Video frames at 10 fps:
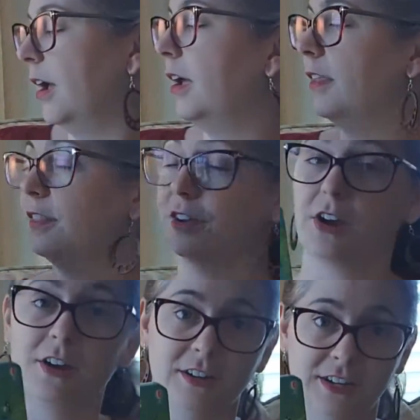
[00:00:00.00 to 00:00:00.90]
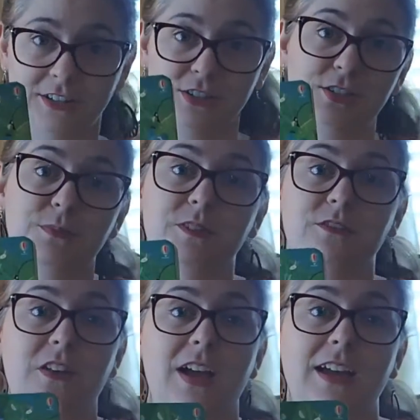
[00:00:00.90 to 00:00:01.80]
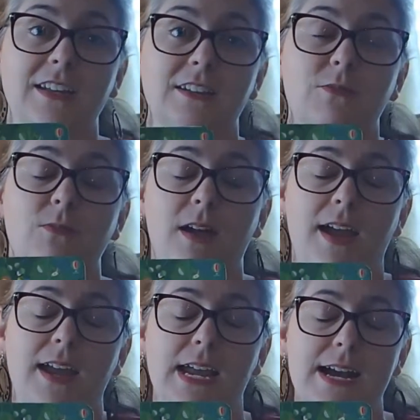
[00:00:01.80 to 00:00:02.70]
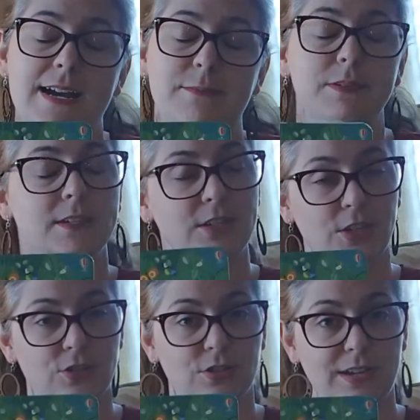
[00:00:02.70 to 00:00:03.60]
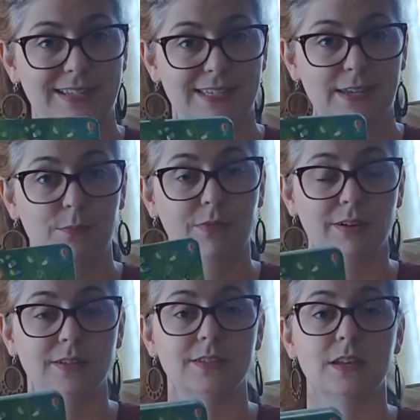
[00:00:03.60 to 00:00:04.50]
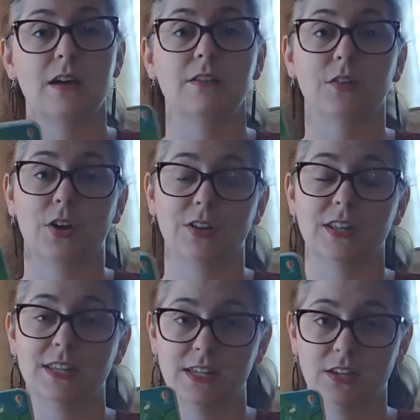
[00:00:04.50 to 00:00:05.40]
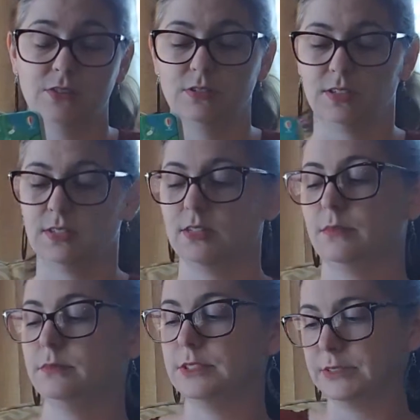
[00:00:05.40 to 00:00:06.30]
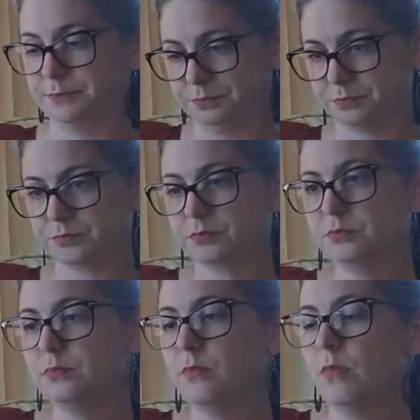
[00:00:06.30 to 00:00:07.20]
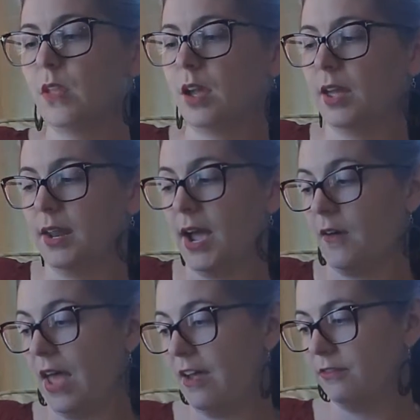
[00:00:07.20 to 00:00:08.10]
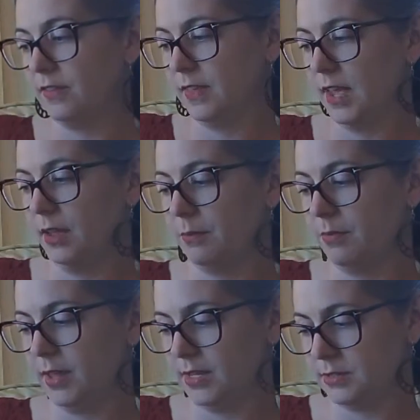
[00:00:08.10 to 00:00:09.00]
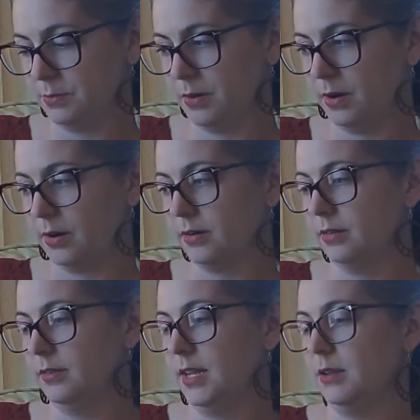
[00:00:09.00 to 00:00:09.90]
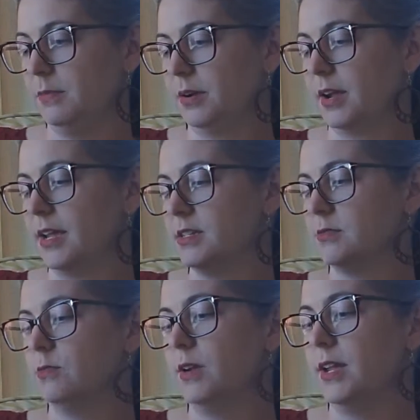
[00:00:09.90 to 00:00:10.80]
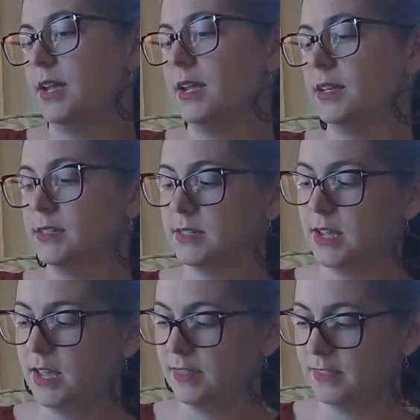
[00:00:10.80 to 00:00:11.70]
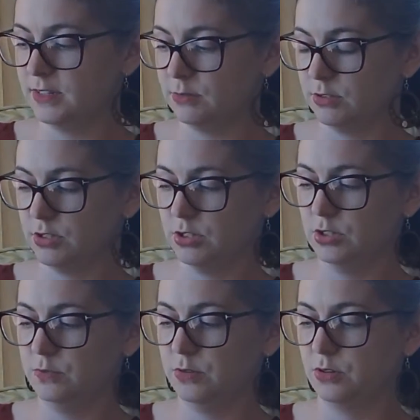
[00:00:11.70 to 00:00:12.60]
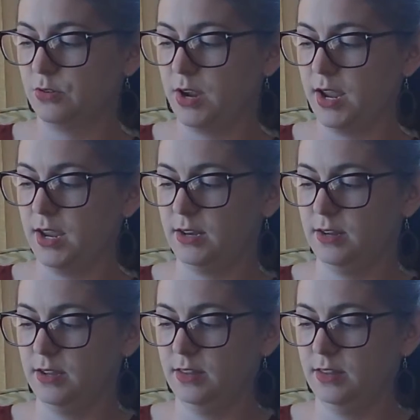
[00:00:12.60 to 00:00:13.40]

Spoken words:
And the garden, super fun way to teach your kids the importance of garden ecosystems and how everything plays a part. Ladybug has wings. This one's super great.